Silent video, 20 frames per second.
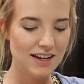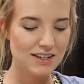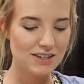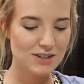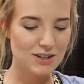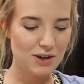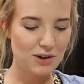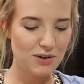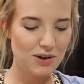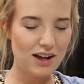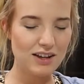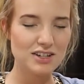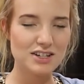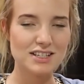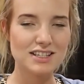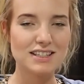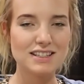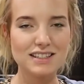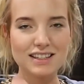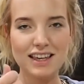So I
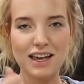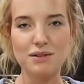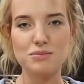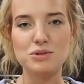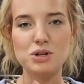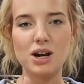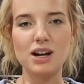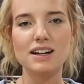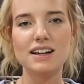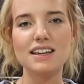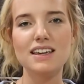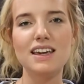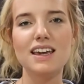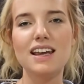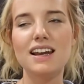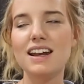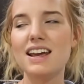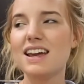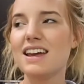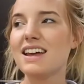just kept trying to
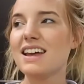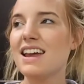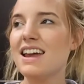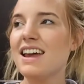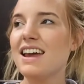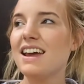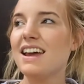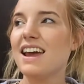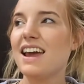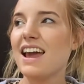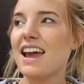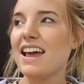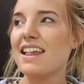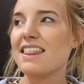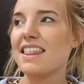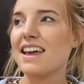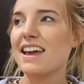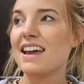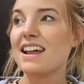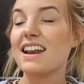eat it,
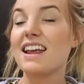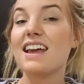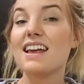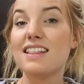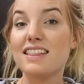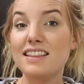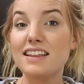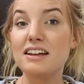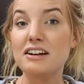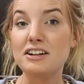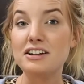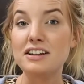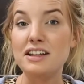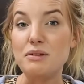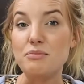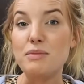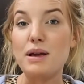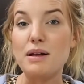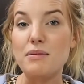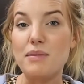and then it
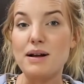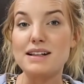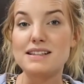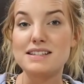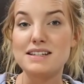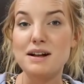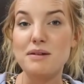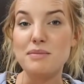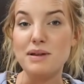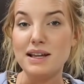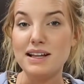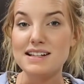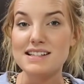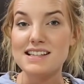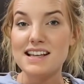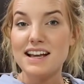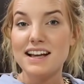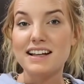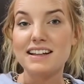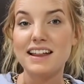literally made my stomach
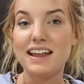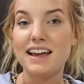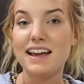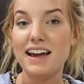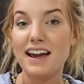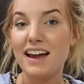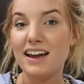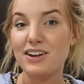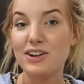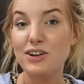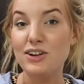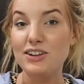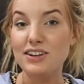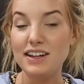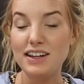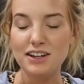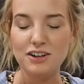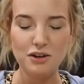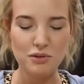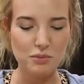sick. Like I
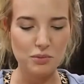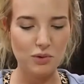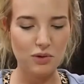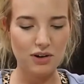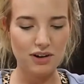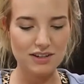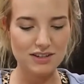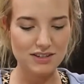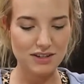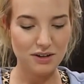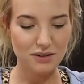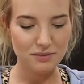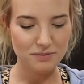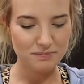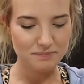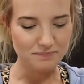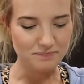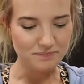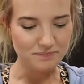couldn't eat no more, so.